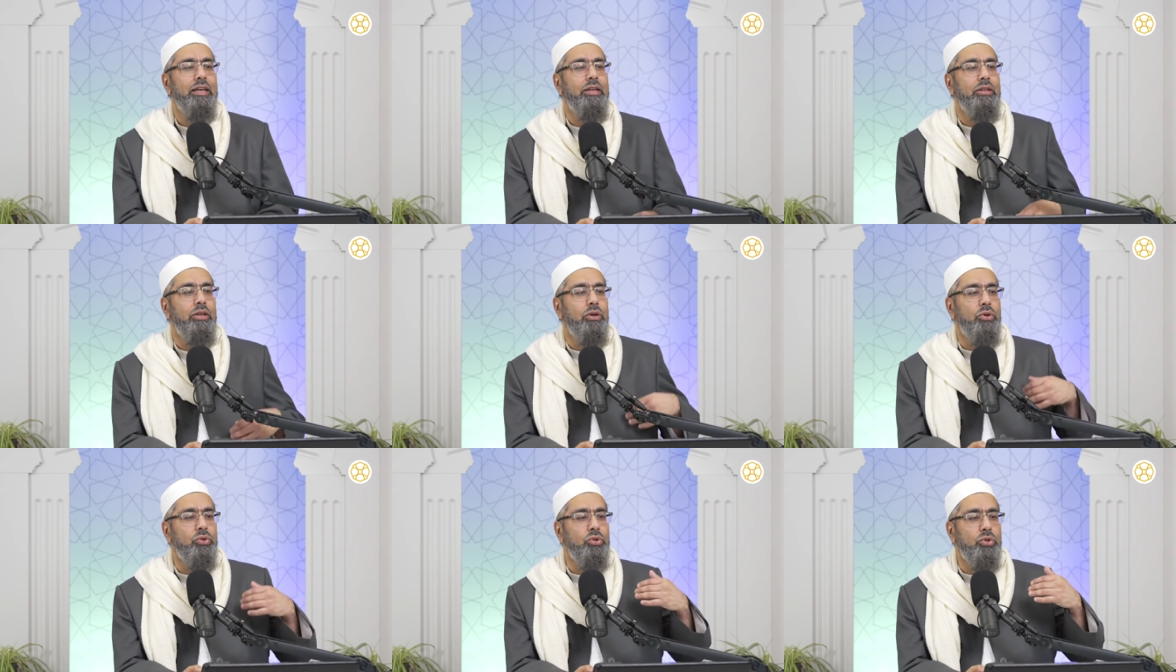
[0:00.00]
you
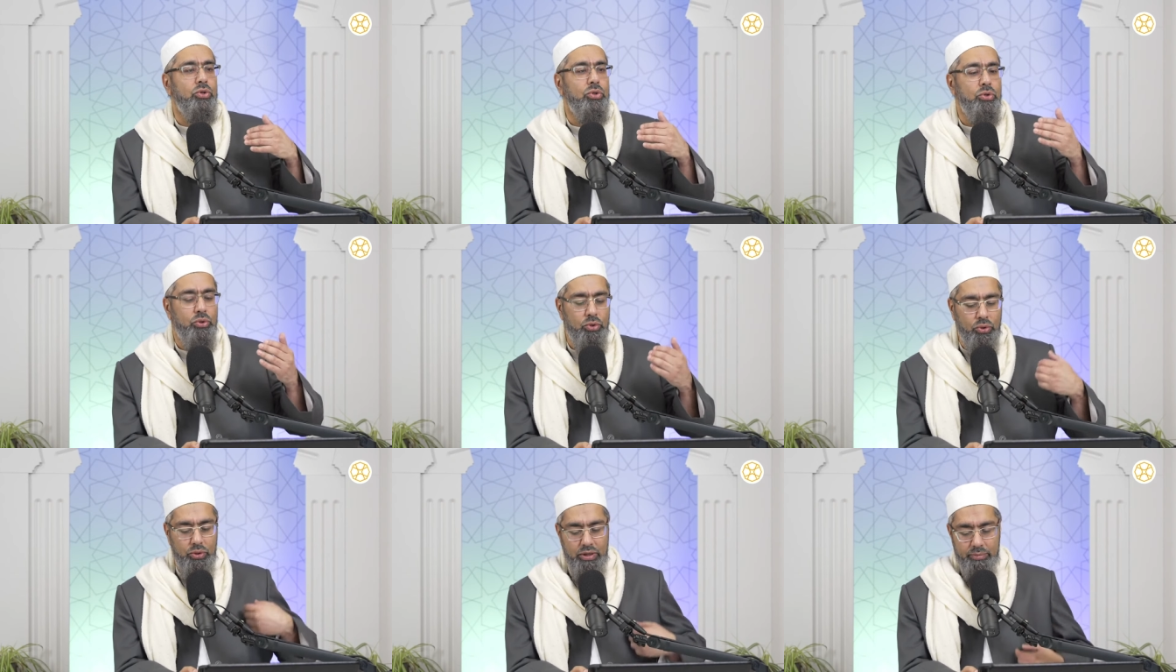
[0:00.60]
know, the, the
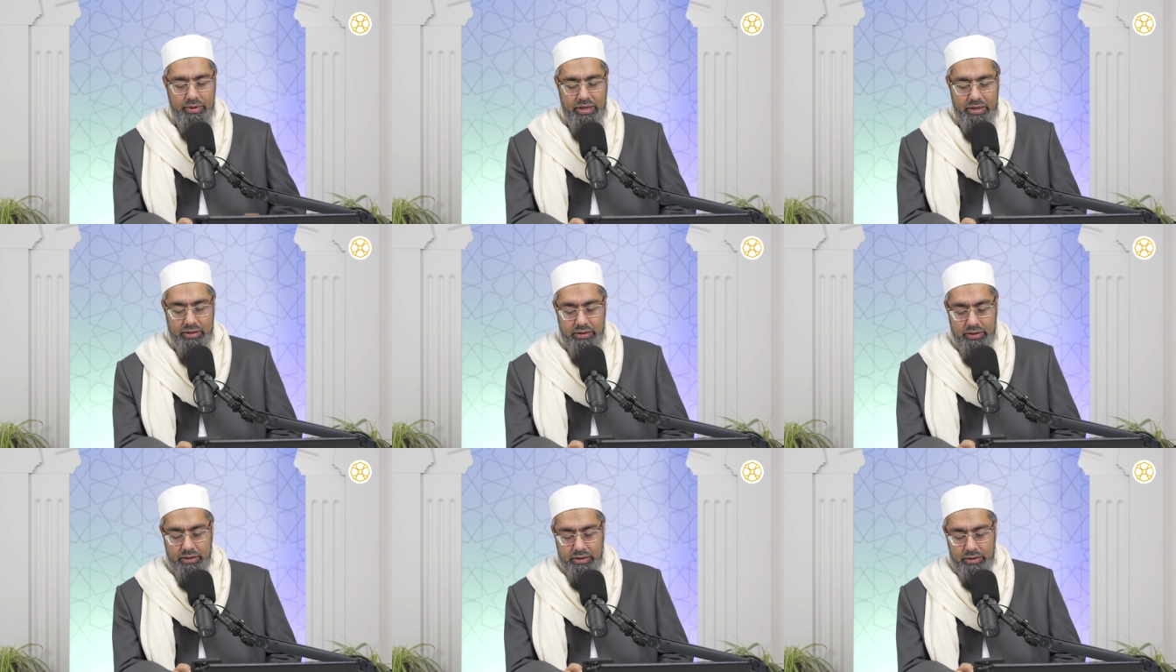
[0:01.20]
ulama,
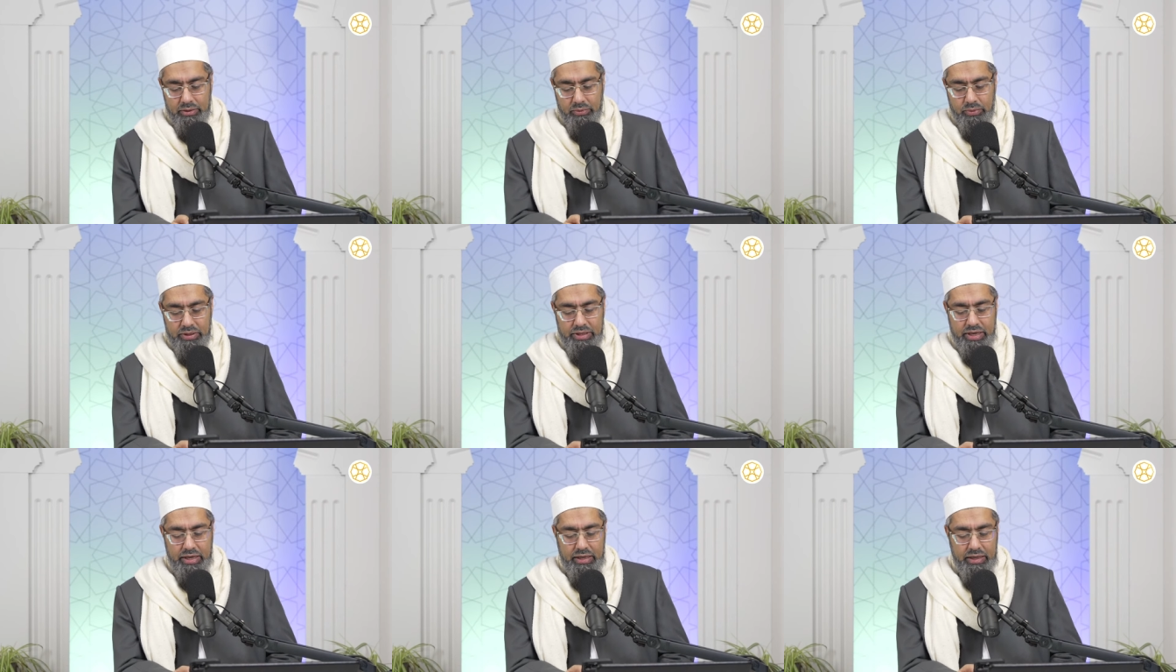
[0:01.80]
when
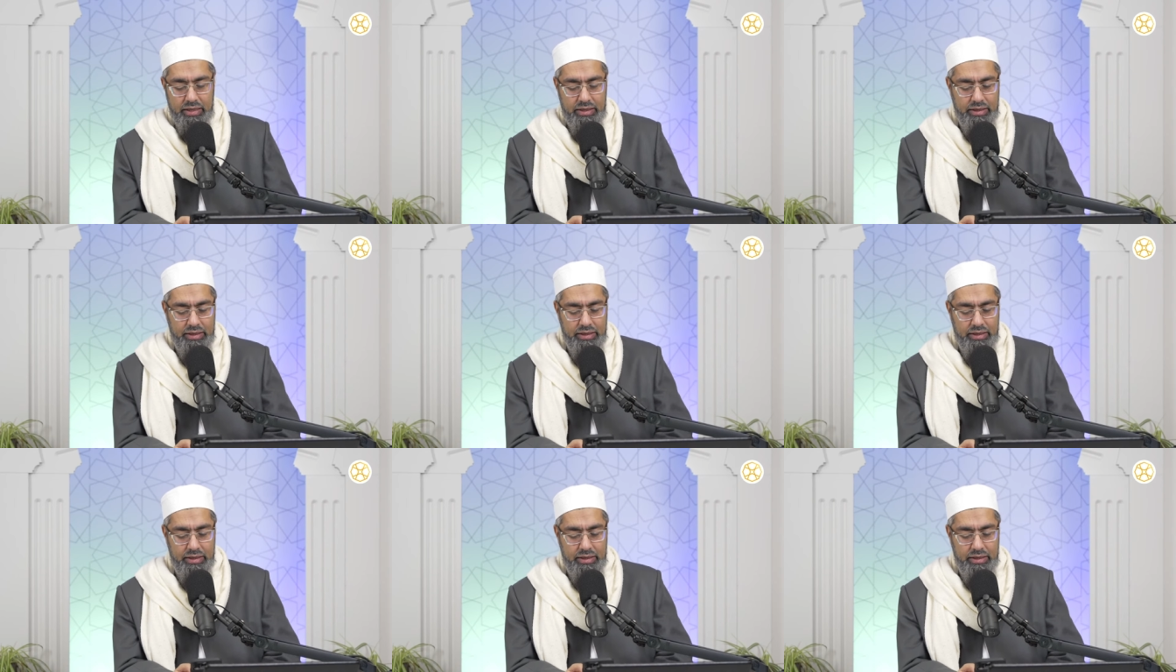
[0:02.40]
they